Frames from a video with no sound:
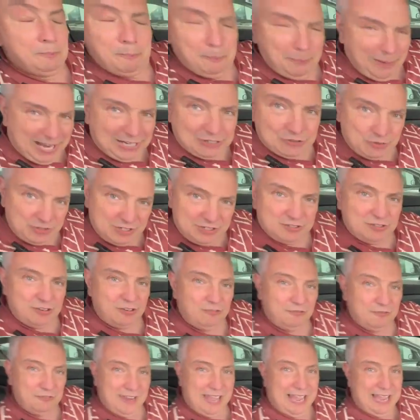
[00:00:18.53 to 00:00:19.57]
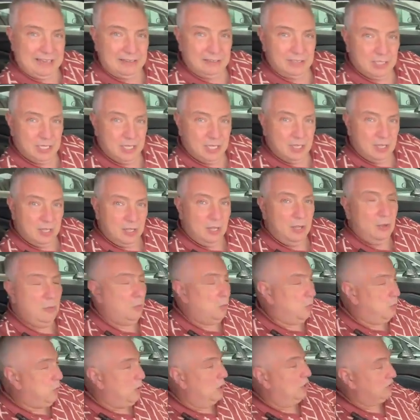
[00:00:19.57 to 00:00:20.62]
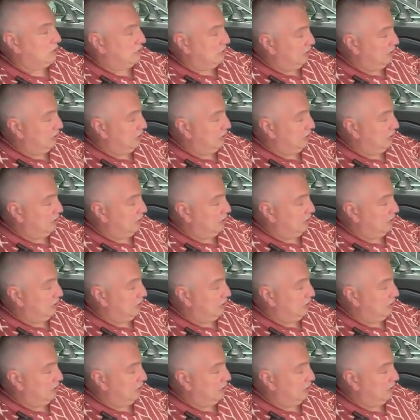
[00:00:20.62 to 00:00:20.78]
battery's gone flat. What